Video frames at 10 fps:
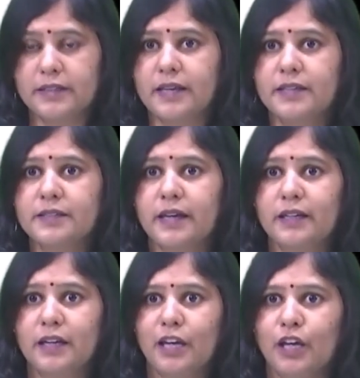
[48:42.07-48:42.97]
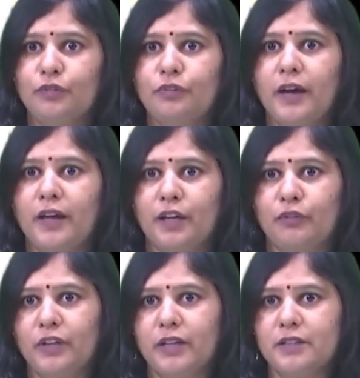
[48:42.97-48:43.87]
As I said, if
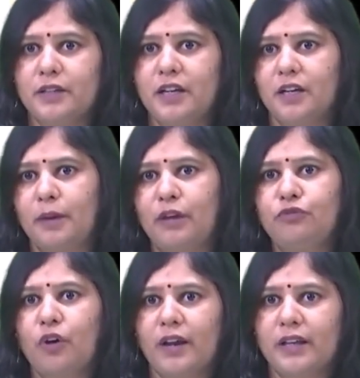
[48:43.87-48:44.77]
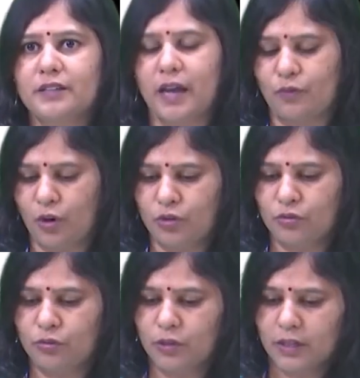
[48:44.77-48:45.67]
there is a nearby forest, I want
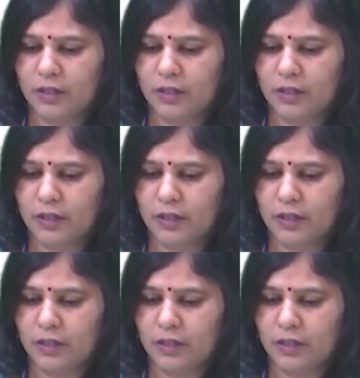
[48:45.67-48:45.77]
to